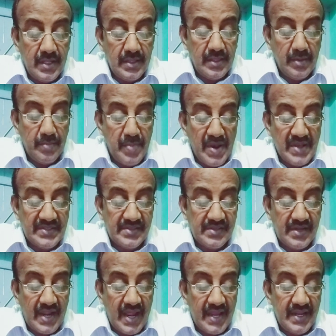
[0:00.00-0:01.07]
The bus
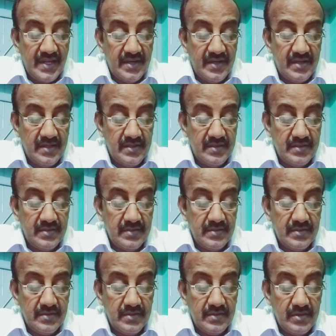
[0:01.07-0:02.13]
ride
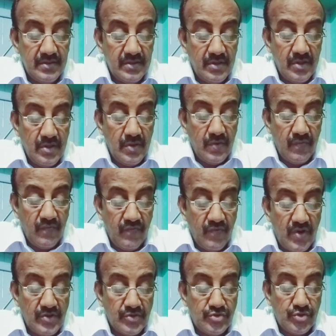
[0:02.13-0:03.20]

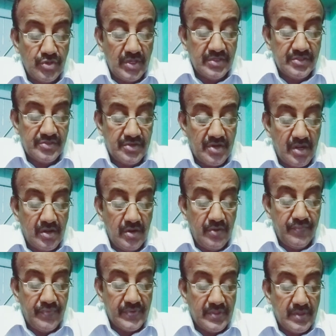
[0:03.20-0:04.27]
was a struggle
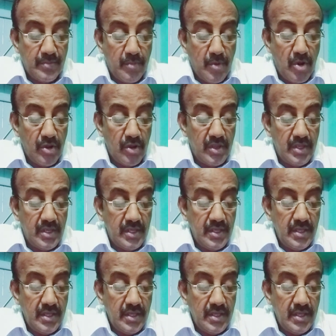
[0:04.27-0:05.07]
for the boy